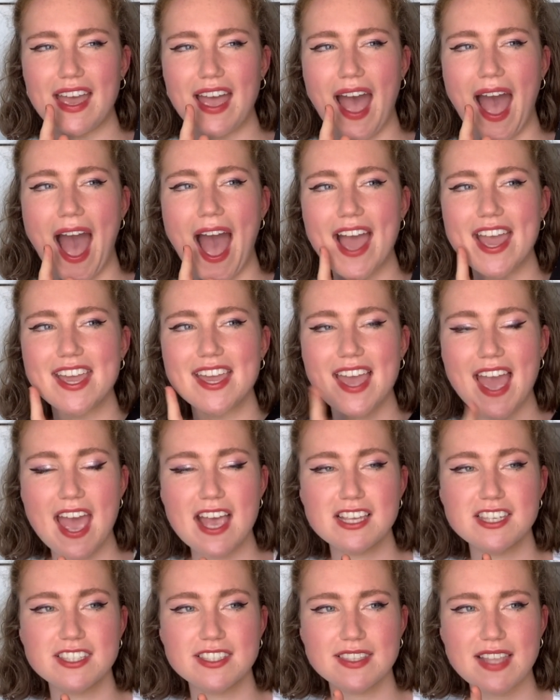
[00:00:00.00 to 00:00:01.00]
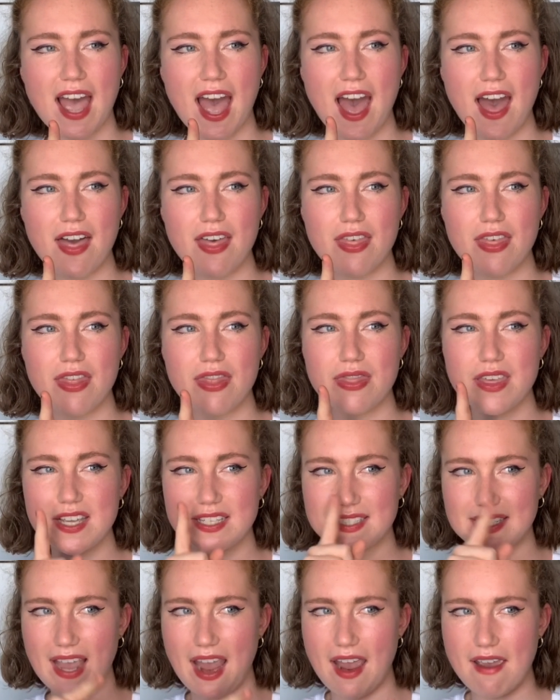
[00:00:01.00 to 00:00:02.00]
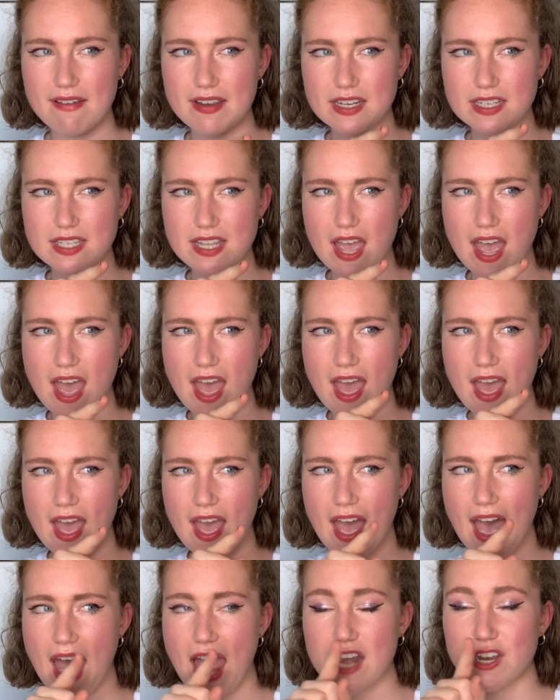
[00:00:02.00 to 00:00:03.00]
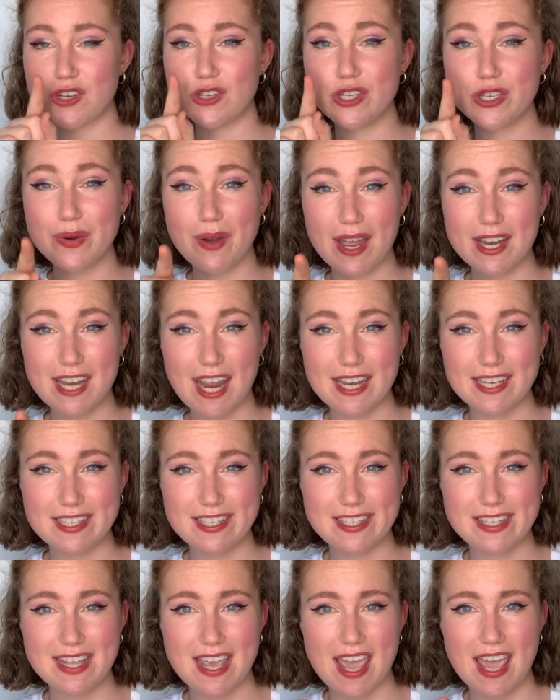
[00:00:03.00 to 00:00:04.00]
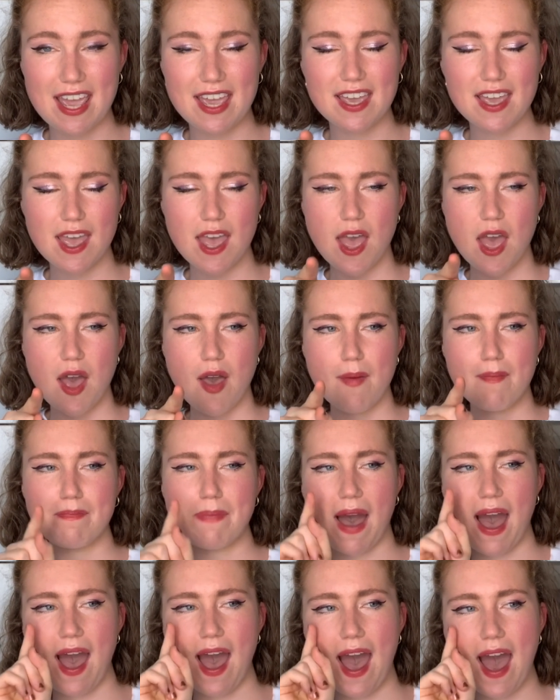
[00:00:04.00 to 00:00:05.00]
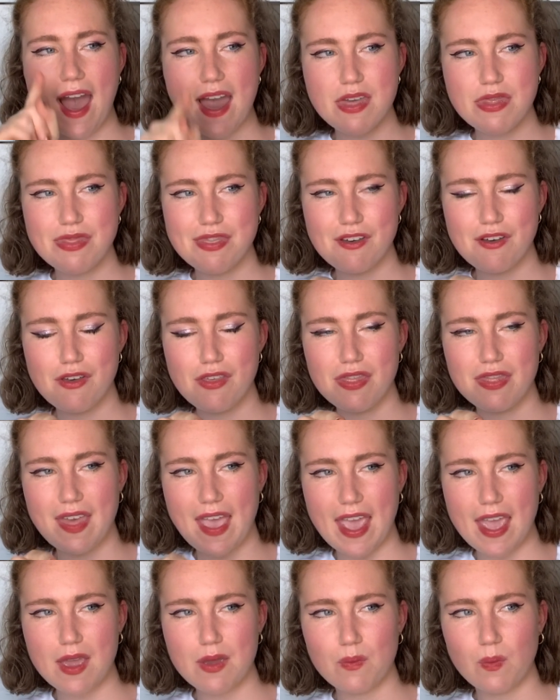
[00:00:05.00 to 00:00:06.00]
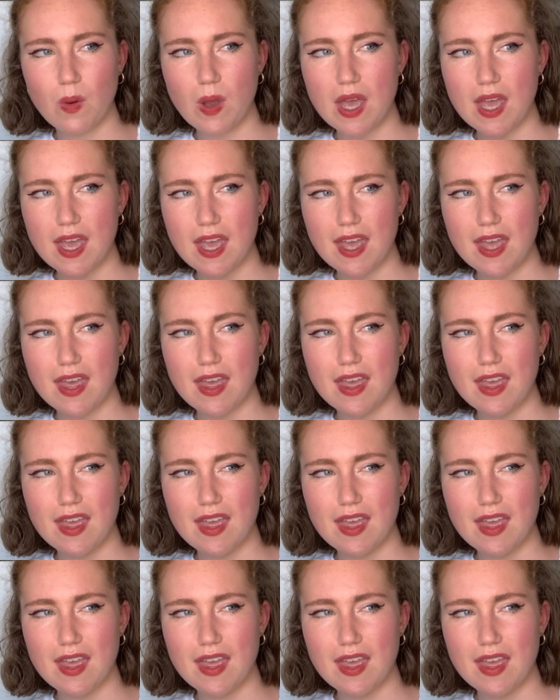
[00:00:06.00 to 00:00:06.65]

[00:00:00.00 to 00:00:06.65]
I guess that this character had a new identity, but I thought they were